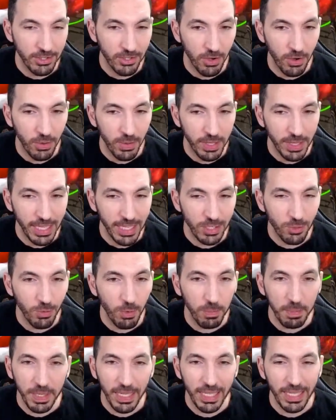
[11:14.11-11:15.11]
So this
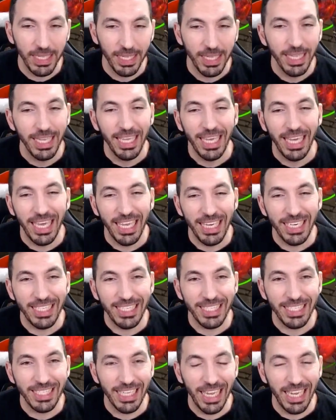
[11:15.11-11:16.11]
will be
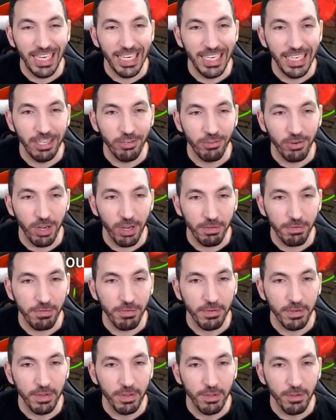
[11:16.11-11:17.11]
insanely
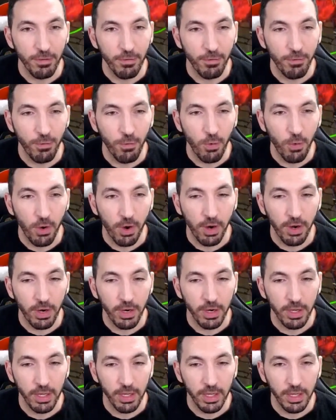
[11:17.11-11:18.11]
rough
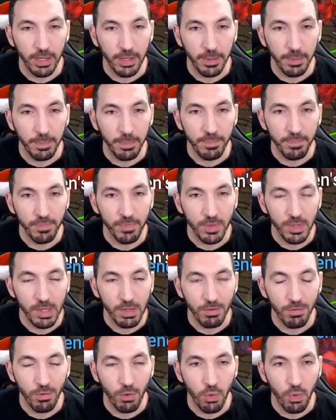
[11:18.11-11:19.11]
for um
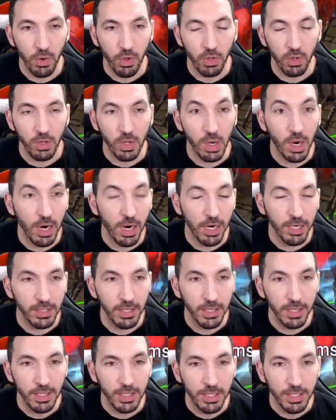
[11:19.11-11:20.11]
for Royal Guard.
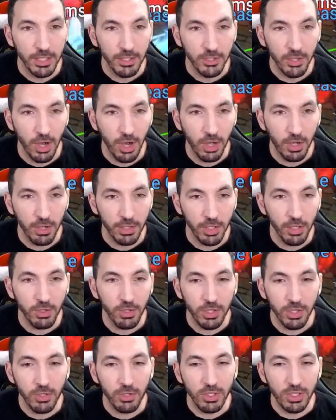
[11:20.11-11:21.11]
So
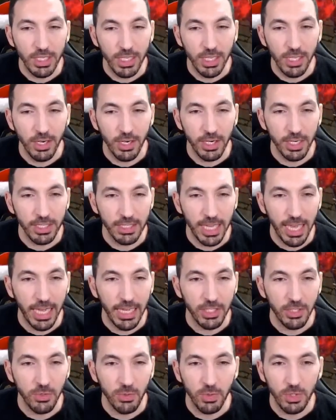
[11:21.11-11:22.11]
you'll you'll see here his
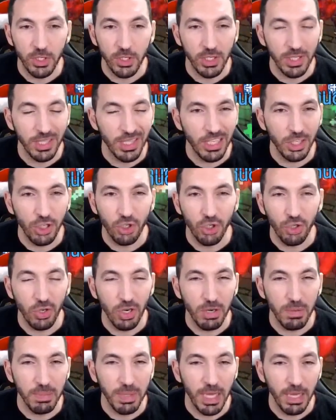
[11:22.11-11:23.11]
A two. This
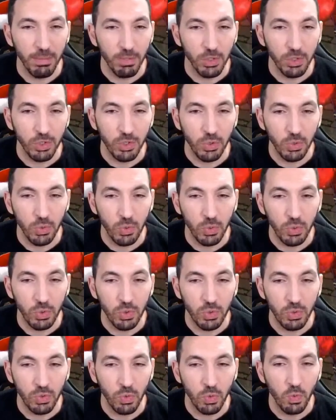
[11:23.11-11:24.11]
shouldn't be able to
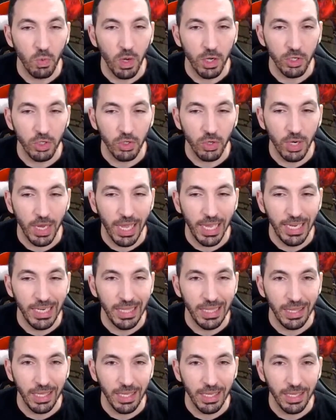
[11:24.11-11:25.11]
to one shot
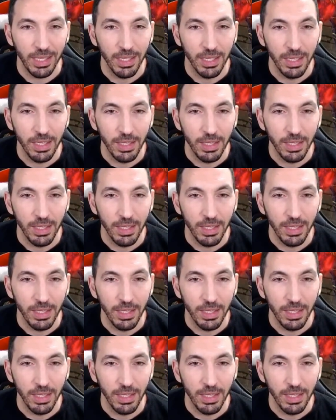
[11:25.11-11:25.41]
anything.